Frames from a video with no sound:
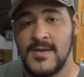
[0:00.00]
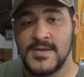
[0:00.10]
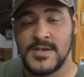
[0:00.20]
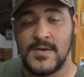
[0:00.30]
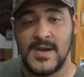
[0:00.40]

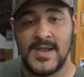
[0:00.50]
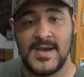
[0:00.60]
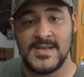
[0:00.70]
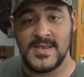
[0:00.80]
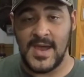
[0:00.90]
So, alright,
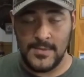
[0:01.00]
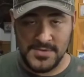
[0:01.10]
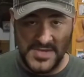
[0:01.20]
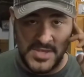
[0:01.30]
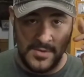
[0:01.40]
guys, I will
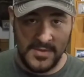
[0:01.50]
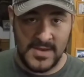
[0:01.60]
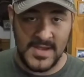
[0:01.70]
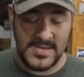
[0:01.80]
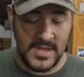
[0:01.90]
see you on the
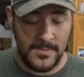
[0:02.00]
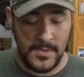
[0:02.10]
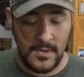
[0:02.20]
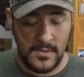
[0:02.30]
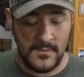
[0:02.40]
next upload.